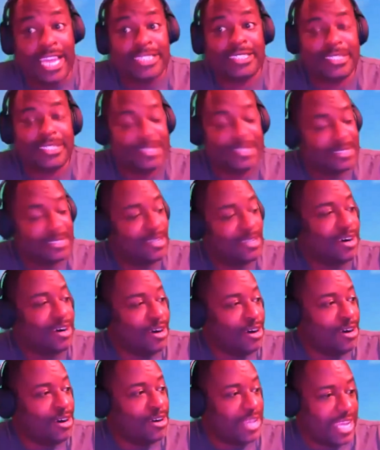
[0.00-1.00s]
Yes.
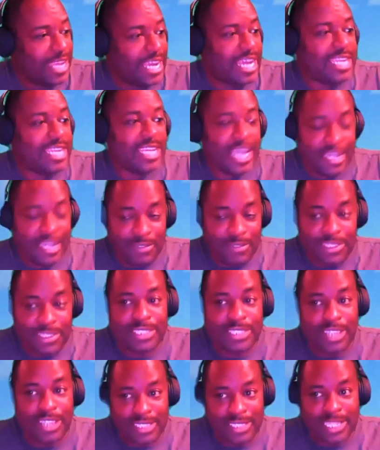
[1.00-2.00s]
Oh like, yeah, a lot of
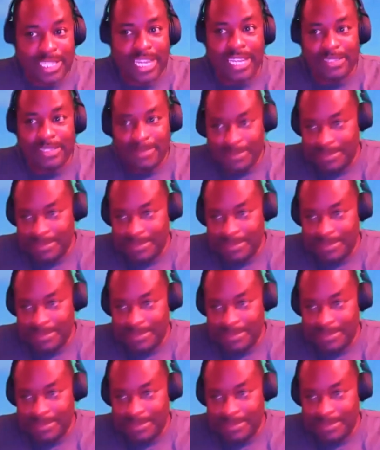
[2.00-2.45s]
us thought that.